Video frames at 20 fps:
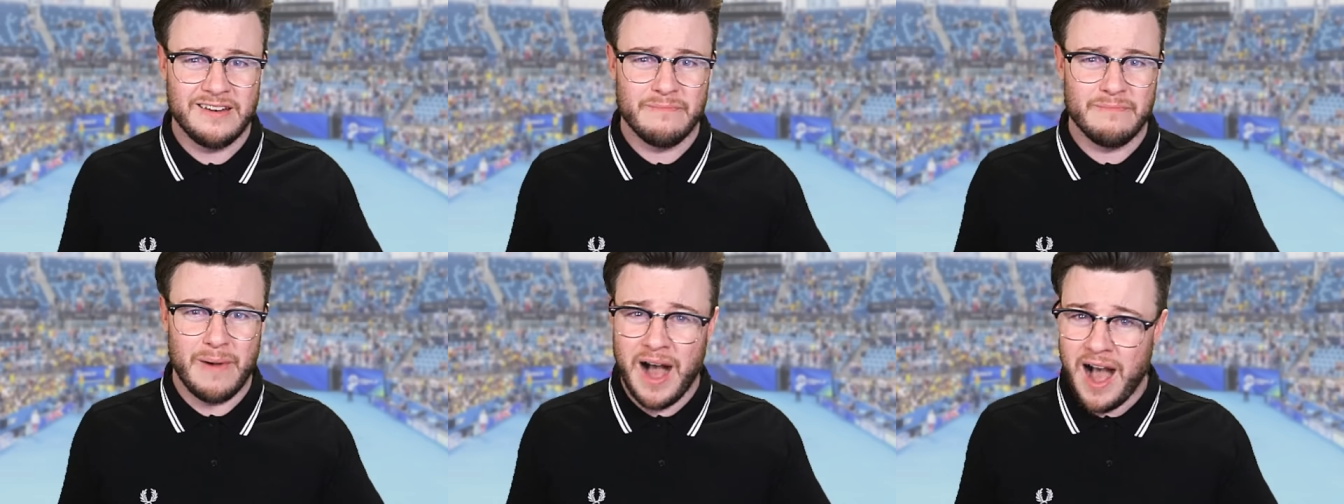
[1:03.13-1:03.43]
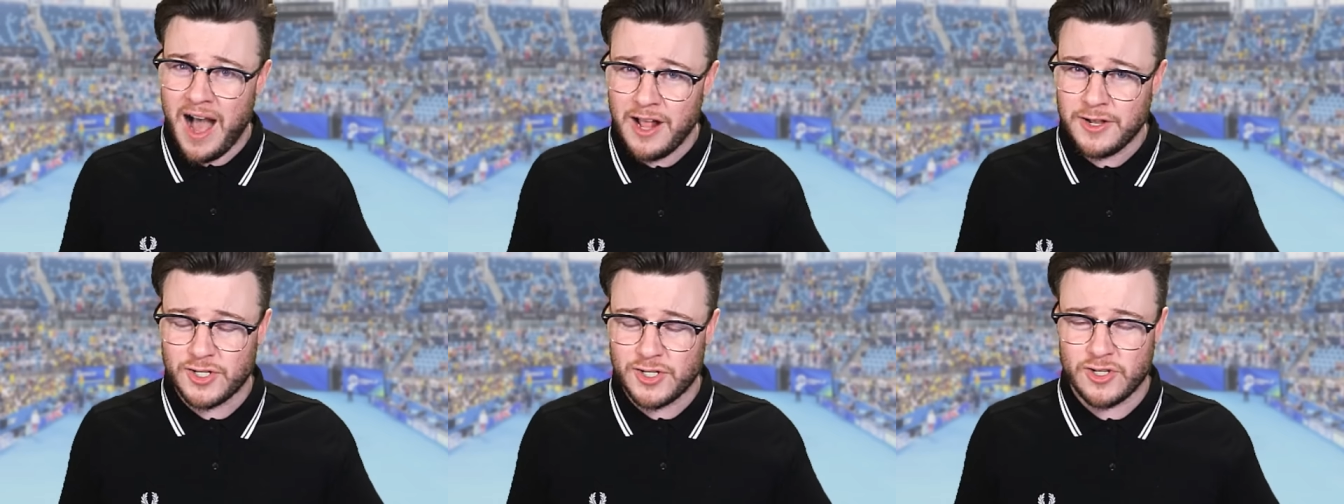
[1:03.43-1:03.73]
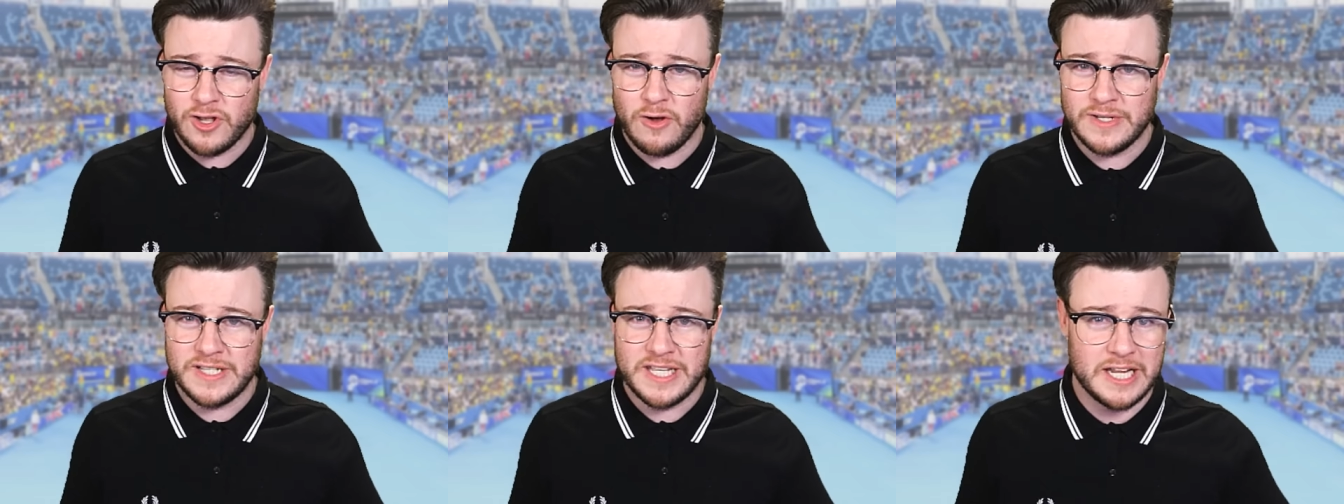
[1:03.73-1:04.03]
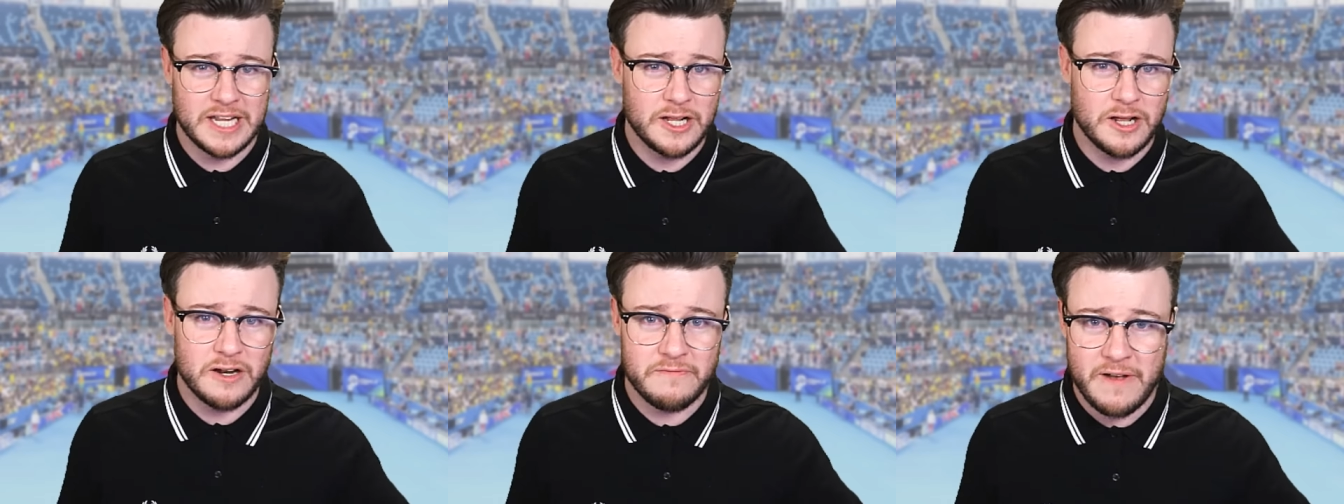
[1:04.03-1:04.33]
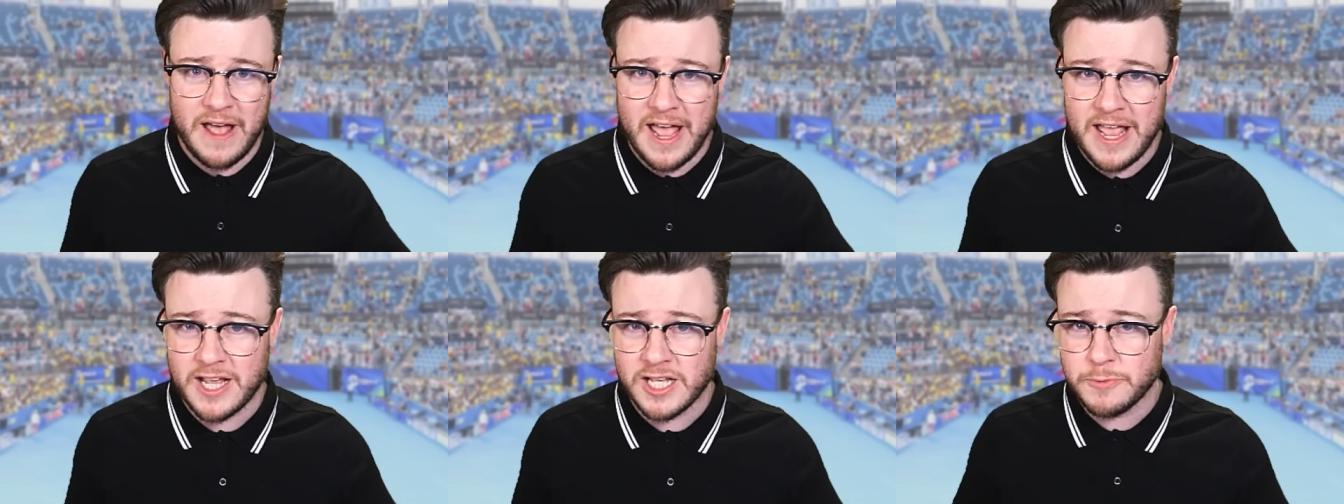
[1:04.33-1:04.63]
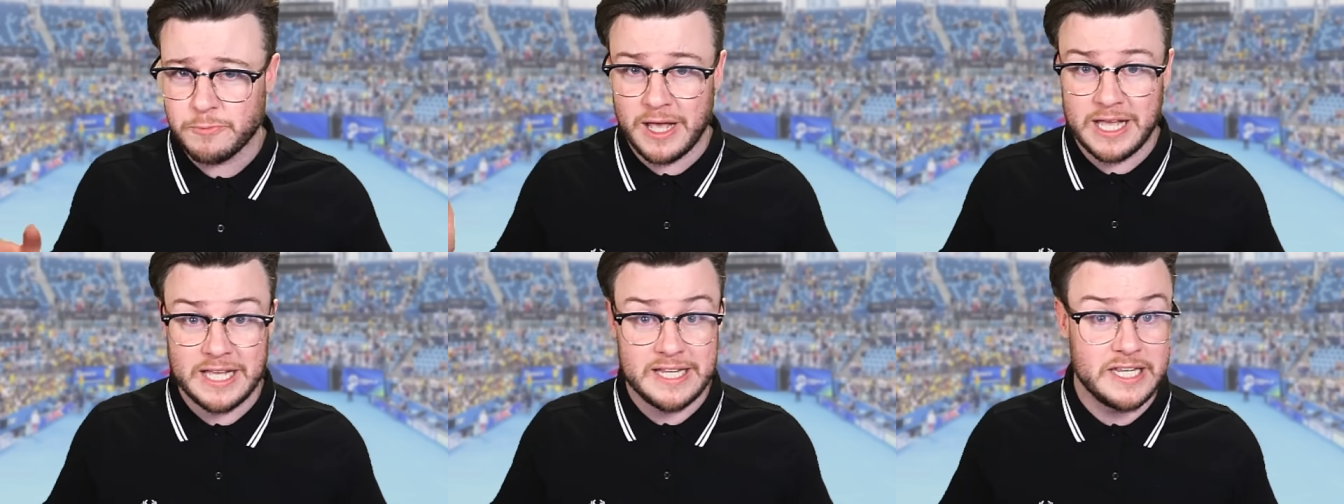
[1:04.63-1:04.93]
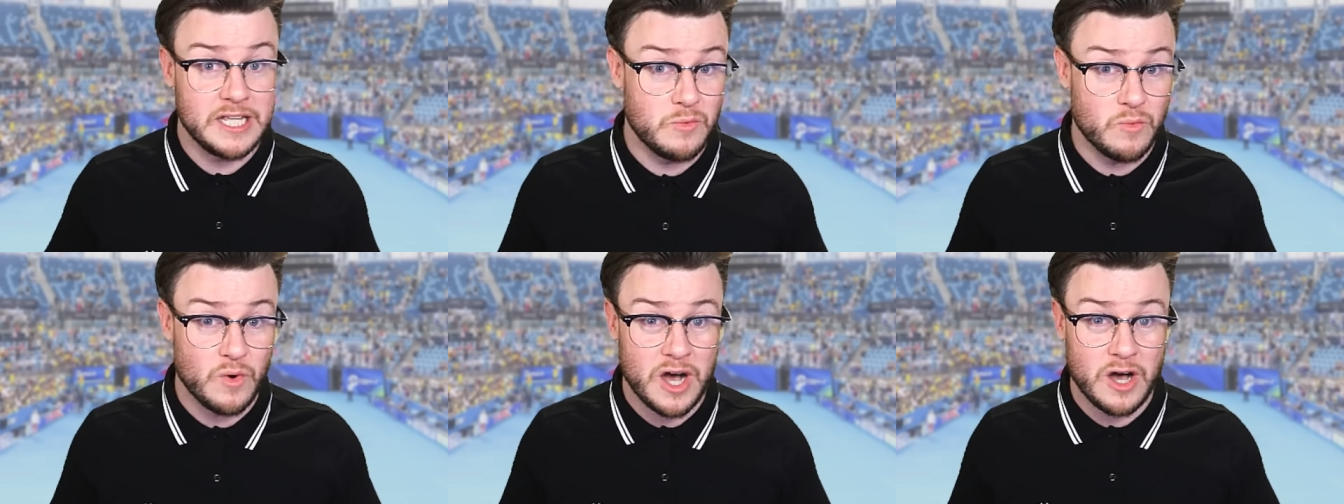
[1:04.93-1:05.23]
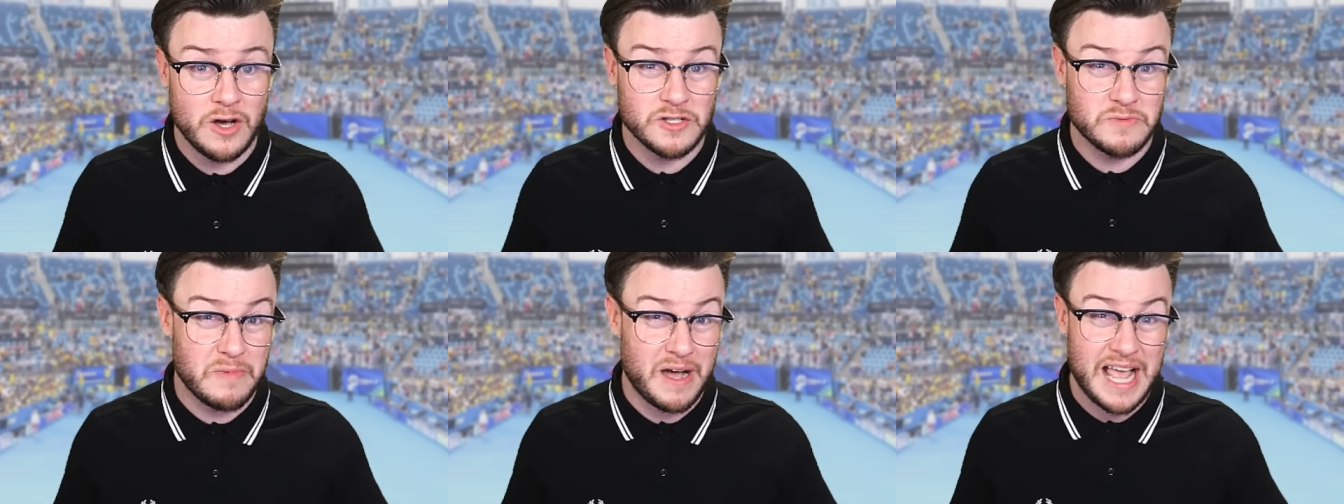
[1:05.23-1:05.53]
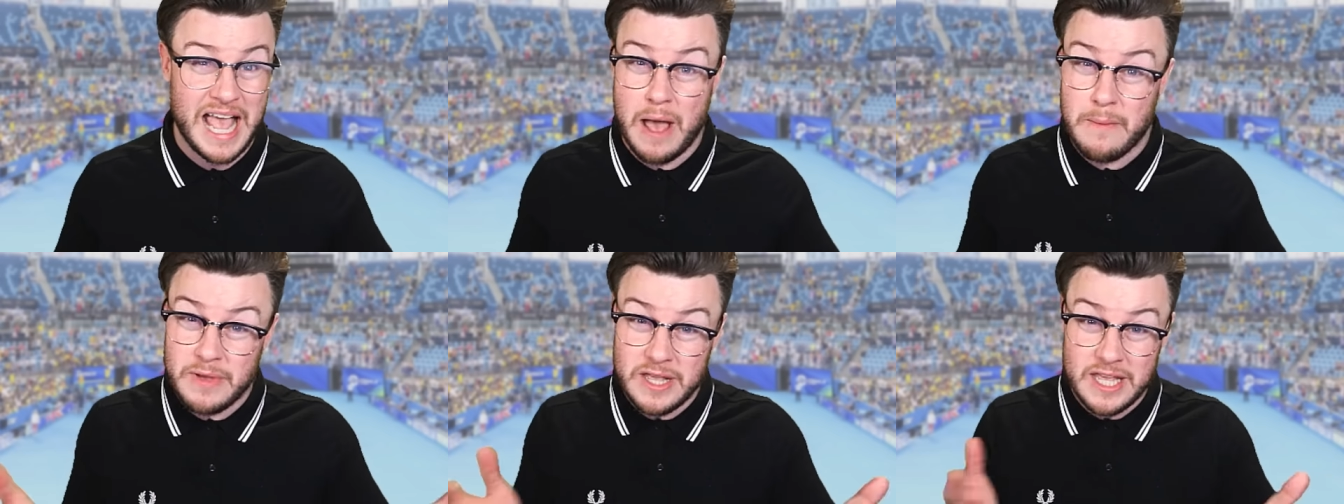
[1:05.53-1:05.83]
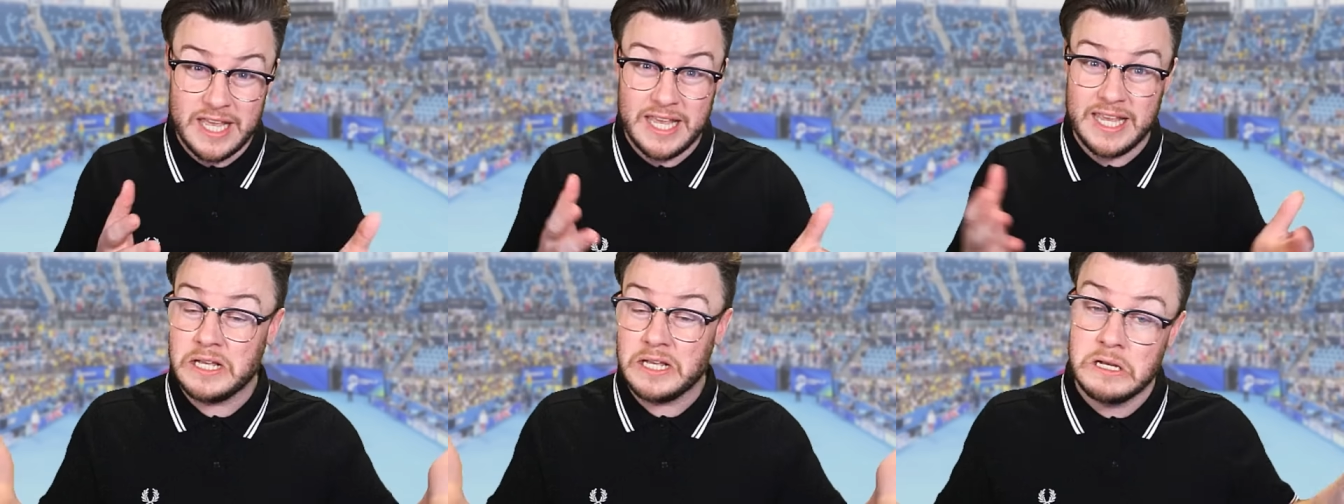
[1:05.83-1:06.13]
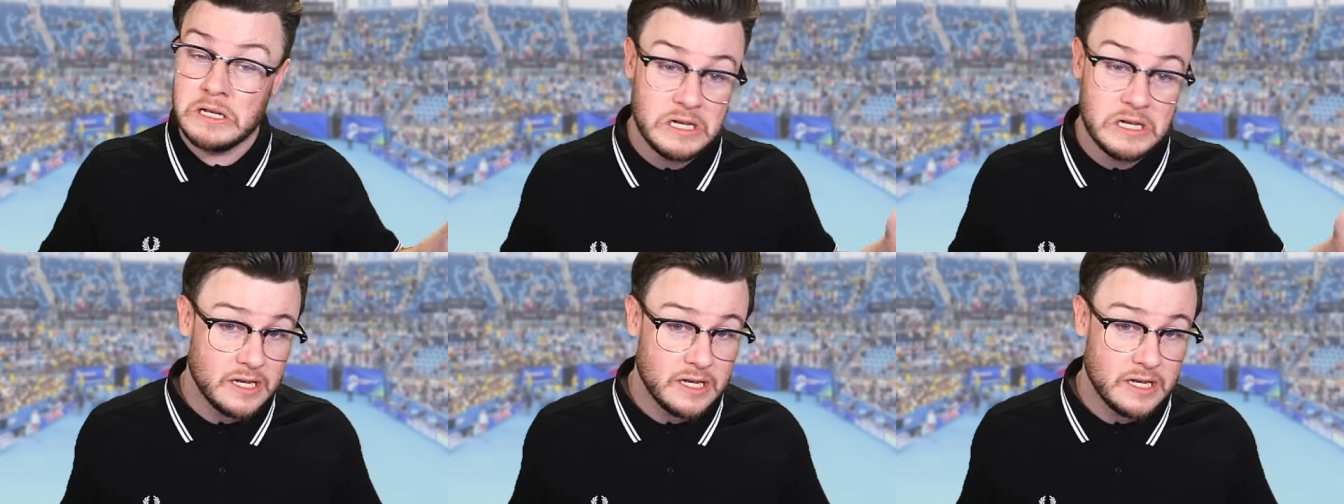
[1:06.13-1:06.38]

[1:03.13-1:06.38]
March. So is he going to go to Vegas, play Indian Wells, Miami?